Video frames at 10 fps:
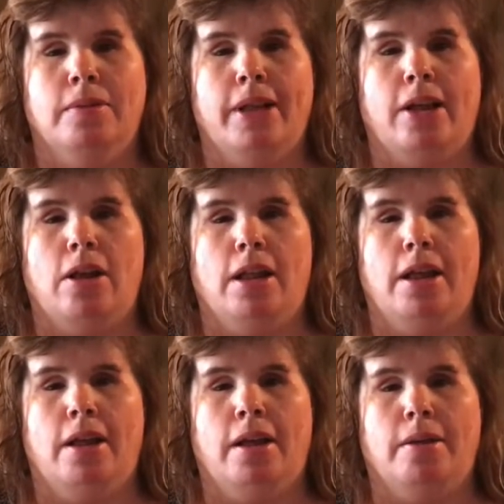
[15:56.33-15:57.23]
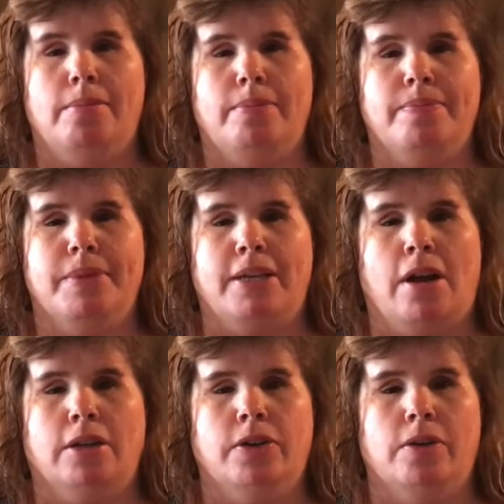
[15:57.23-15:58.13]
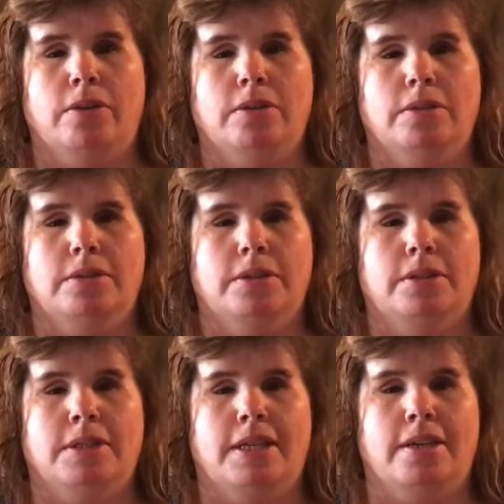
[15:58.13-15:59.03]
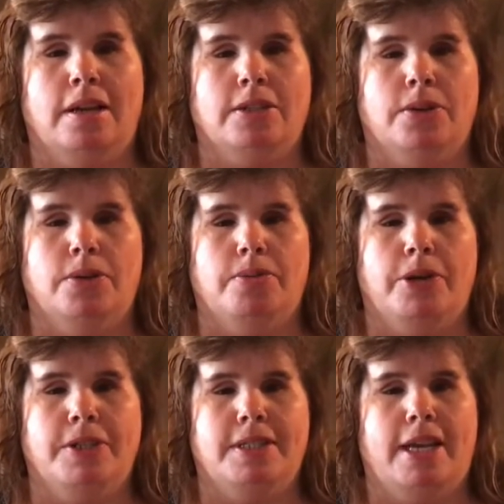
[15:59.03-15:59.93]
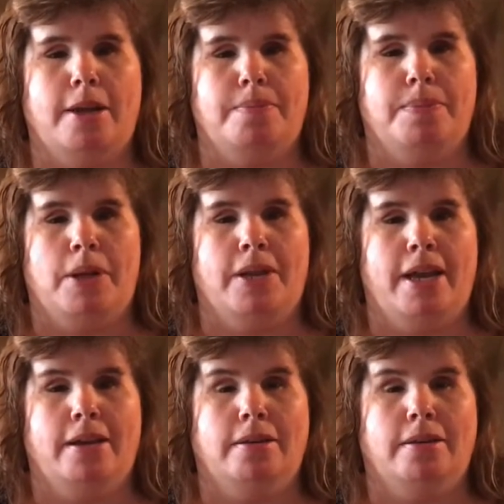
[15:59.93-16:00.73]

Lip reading: what do they call it? Nocturnal? Is it nocturnal where you stay up all night?